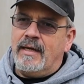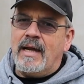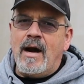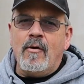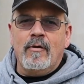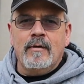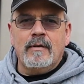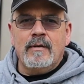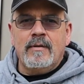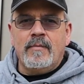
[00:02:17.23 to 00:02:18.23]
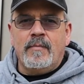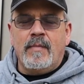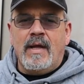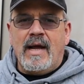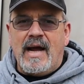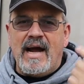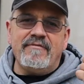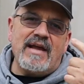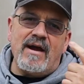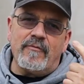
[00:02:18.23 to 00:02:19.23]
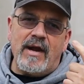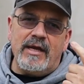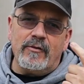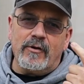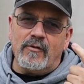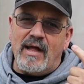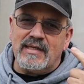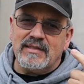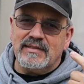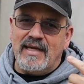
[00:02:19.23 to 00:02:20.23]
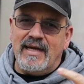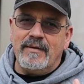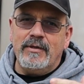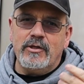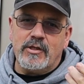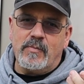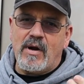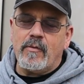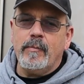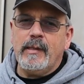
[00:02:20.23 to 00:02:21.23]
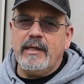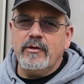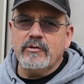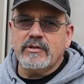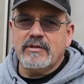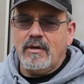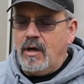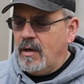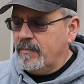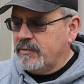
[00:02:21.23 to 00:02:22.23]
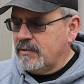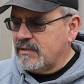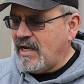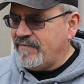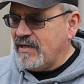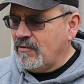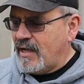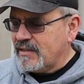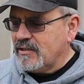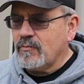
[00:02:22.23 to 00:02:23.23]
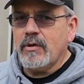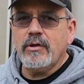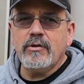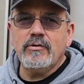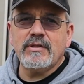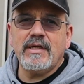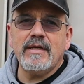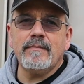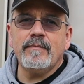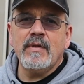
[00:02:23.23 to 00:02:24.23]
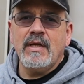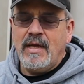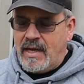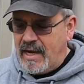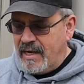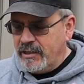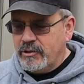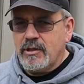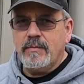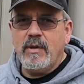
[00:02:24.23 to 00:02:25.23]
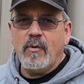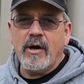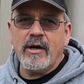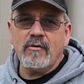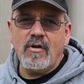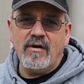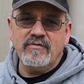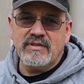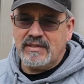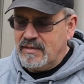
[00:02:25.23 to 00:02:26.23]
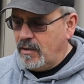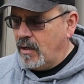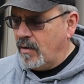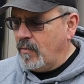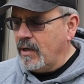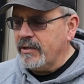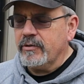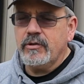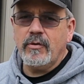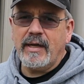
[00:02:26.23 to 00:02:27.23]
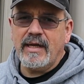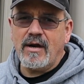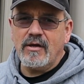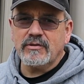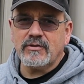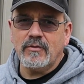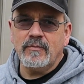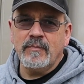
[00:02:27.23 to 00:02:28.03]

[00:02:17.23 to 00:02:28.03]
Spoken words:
Now, I've got regular glasses on. You should probably use safety glasses while you're using it. And you should be wearing gloves while you're doing it also.